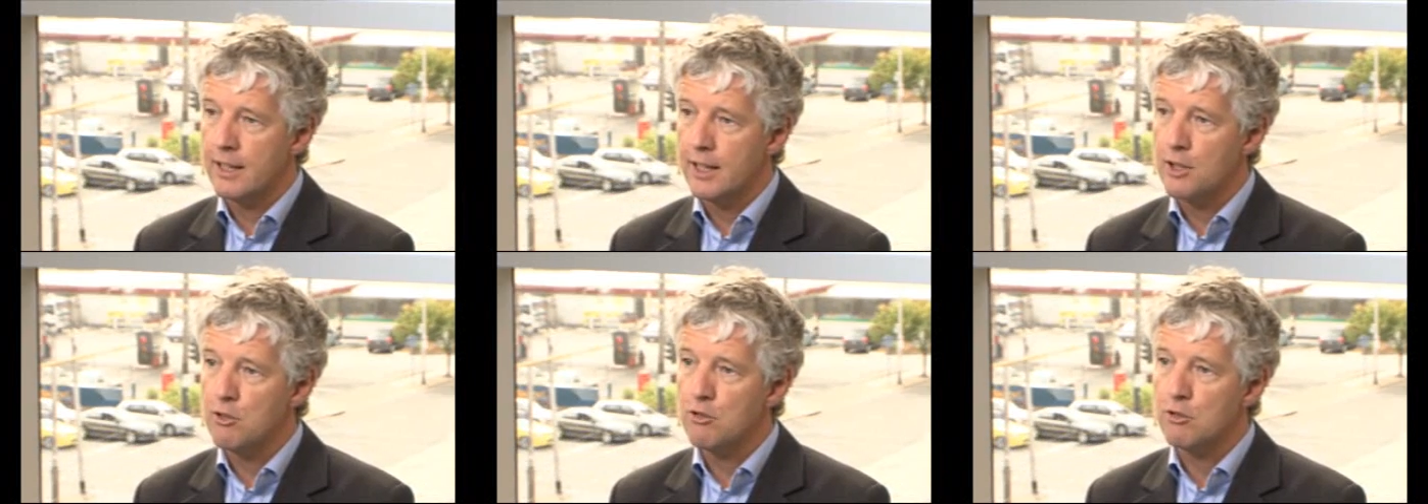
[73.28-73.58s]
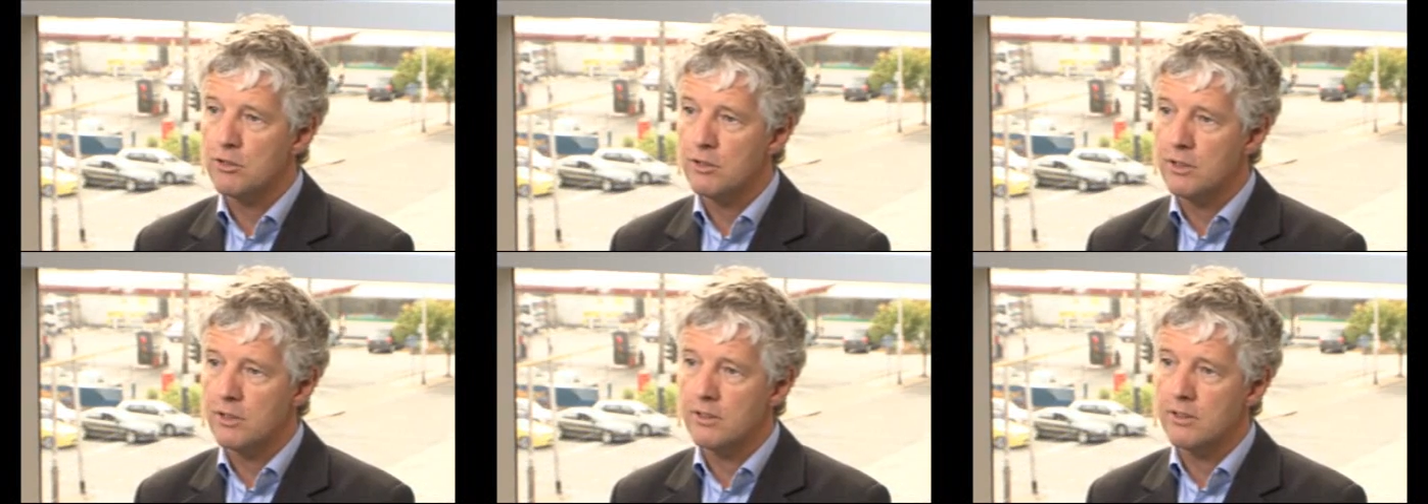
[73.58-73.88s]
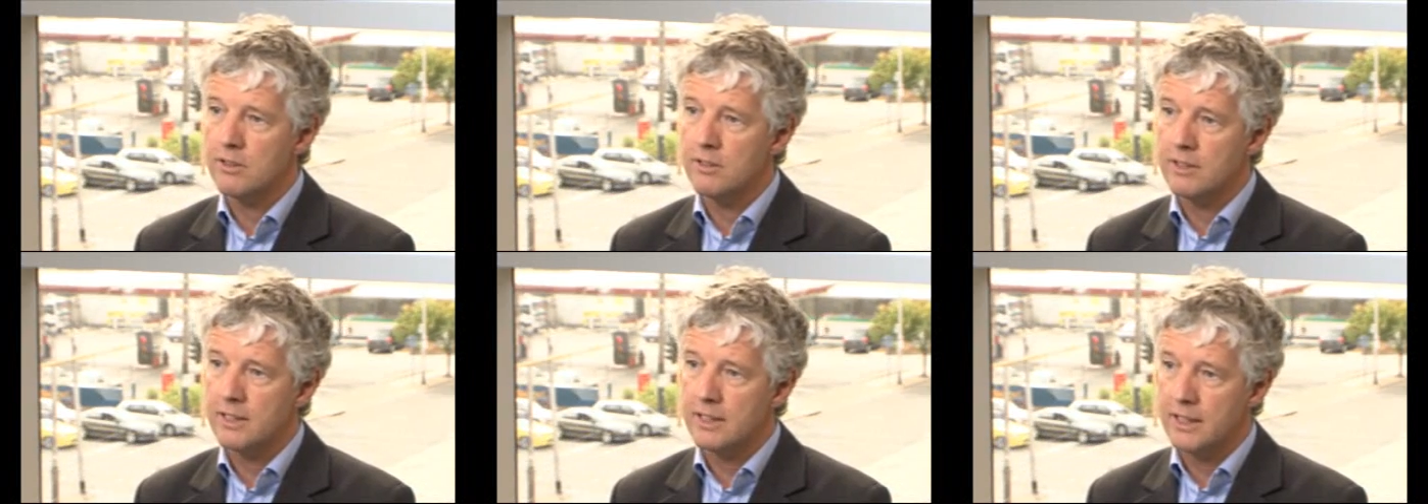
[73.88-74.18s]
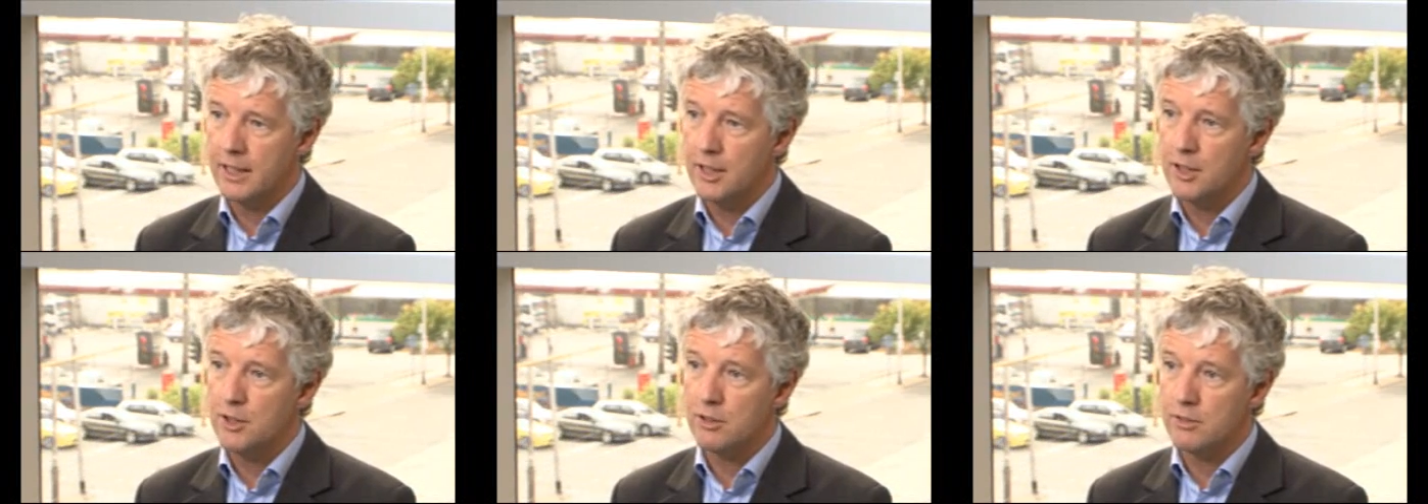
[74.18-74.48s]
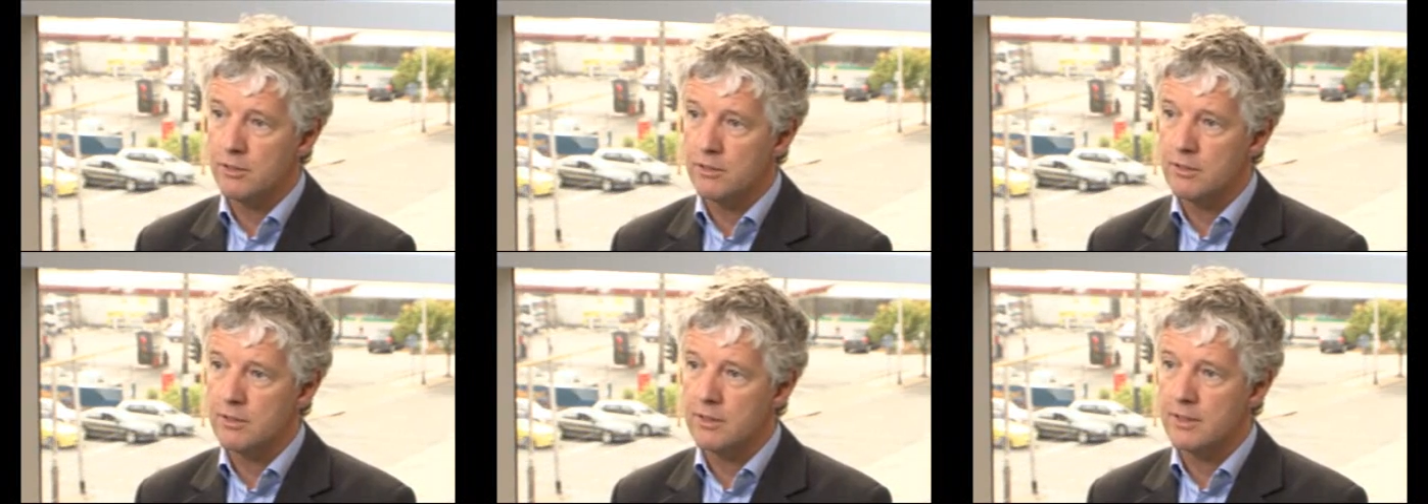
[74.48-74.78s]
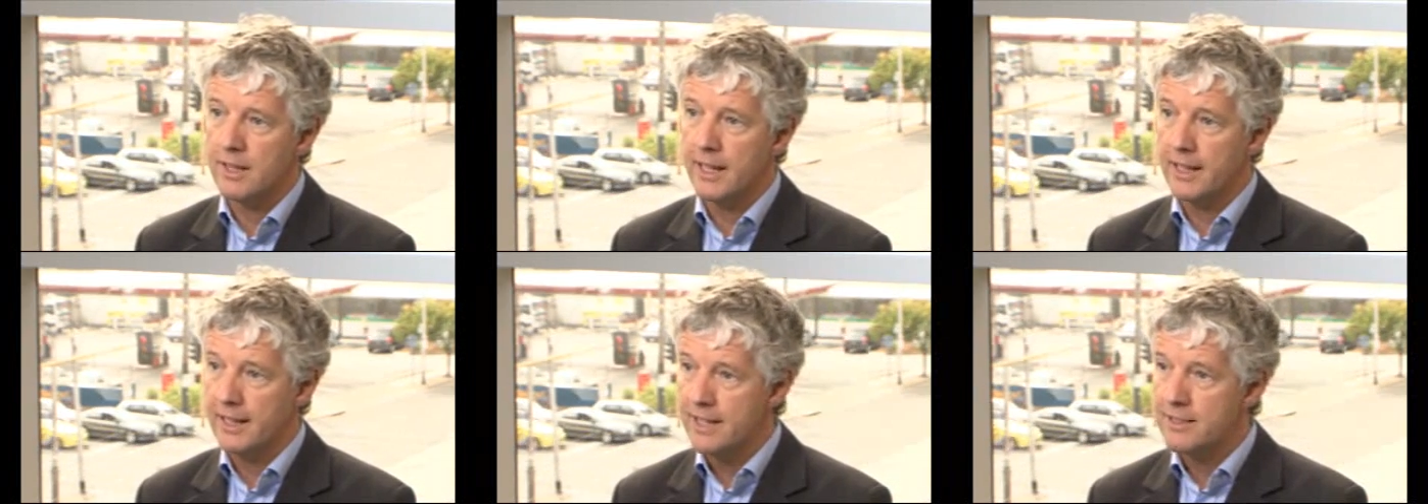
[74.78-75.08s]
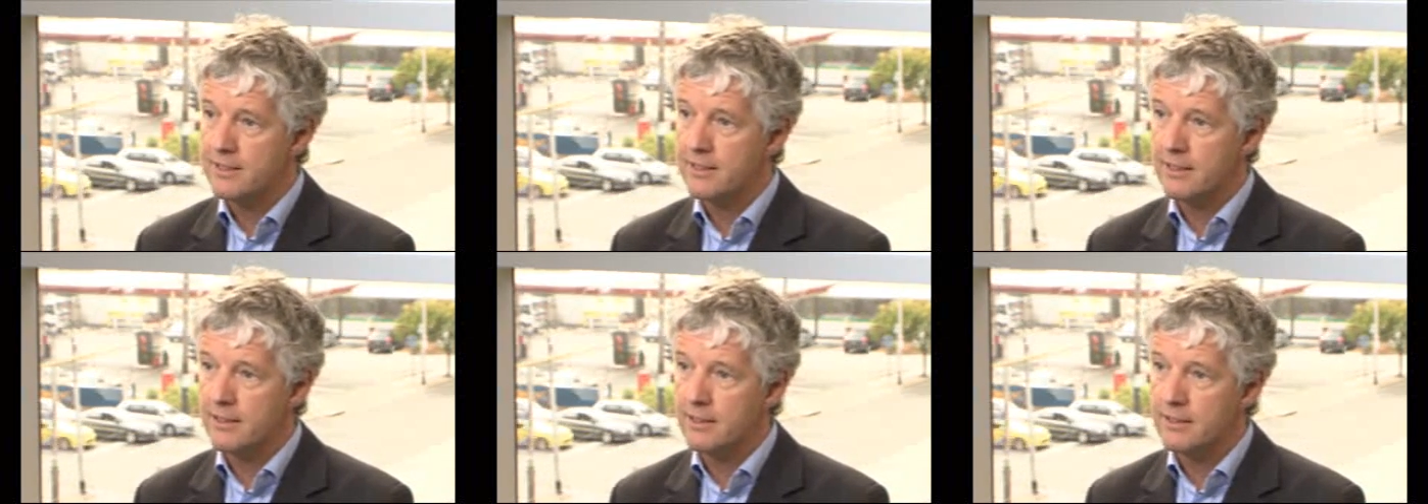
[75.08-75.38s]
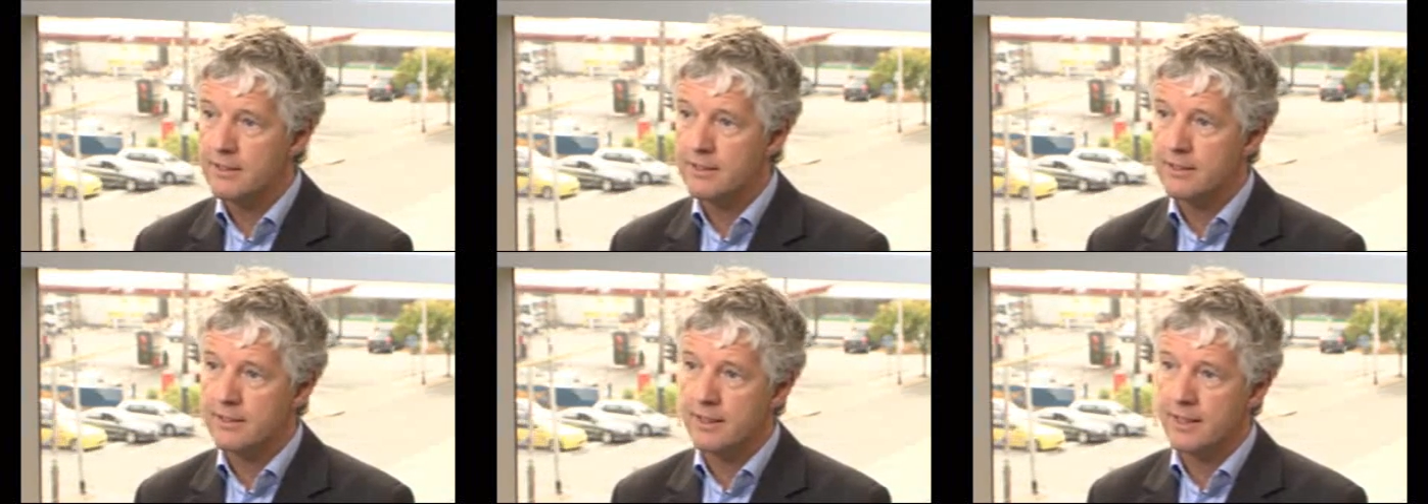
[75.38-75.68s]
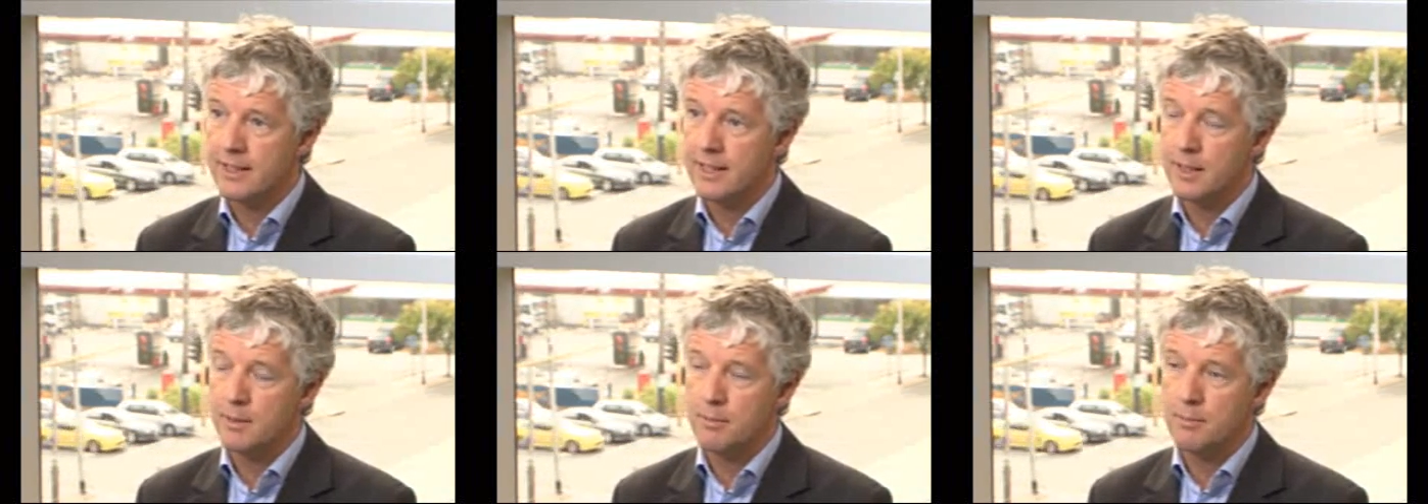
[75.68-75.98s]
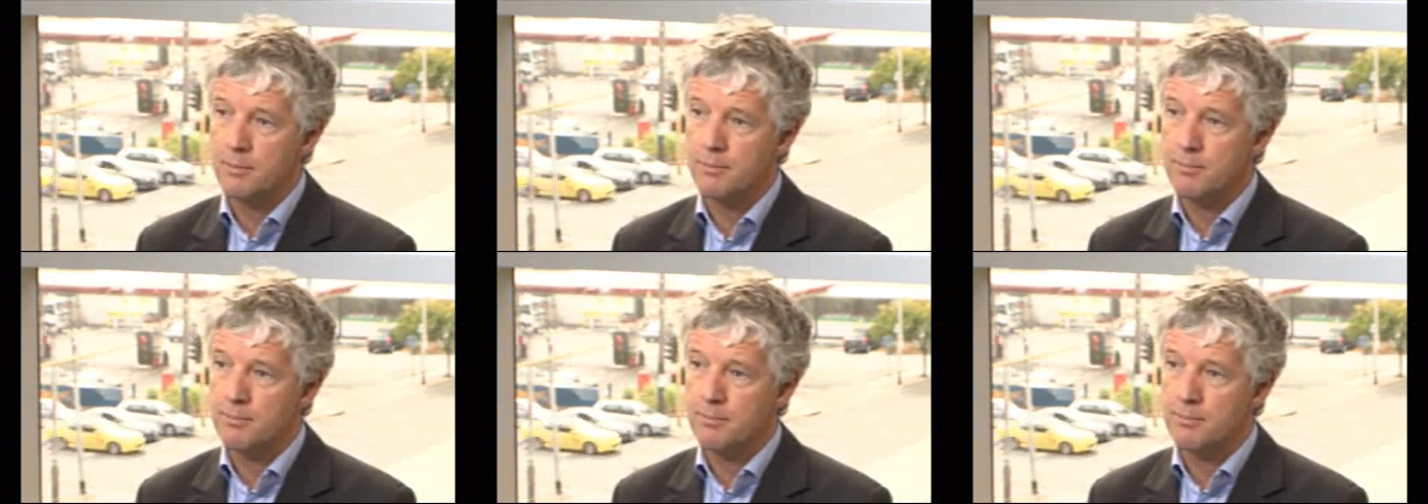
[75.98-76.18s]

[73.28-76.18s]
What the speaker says: interested clinicians, anaesthetists,